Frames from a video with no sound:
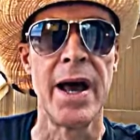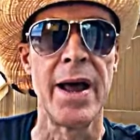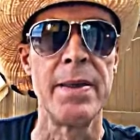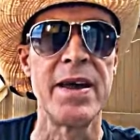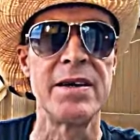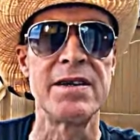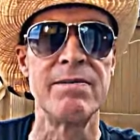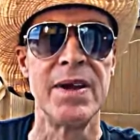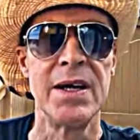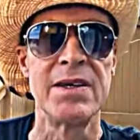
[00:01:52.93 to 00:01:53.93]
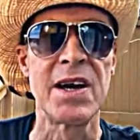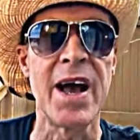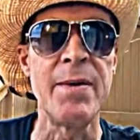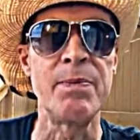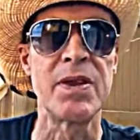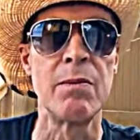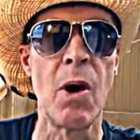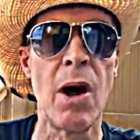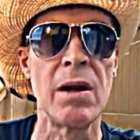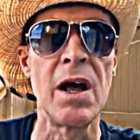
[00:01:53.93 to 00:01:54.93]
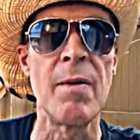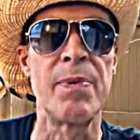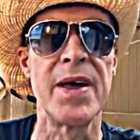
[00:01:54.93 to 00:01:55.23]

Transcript: and then typed them all up.